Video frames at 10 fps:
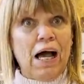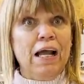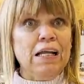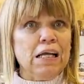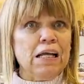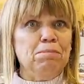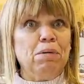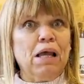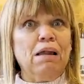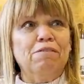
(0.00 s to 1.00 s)
I didn't get a
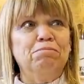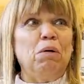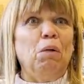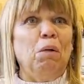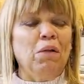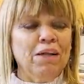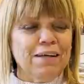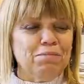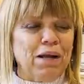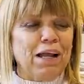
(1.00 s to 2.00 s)
big enough bowl,
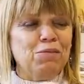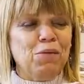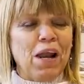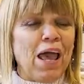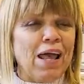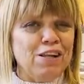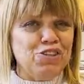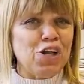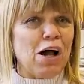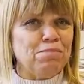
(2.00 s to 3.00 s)
but I went ahead and
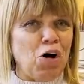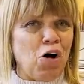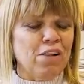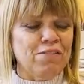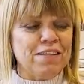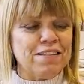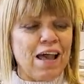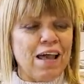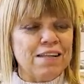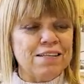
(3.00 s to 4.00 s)
chopped all of this
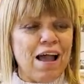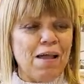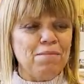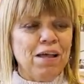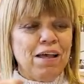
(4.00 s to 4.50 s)
ahead of time.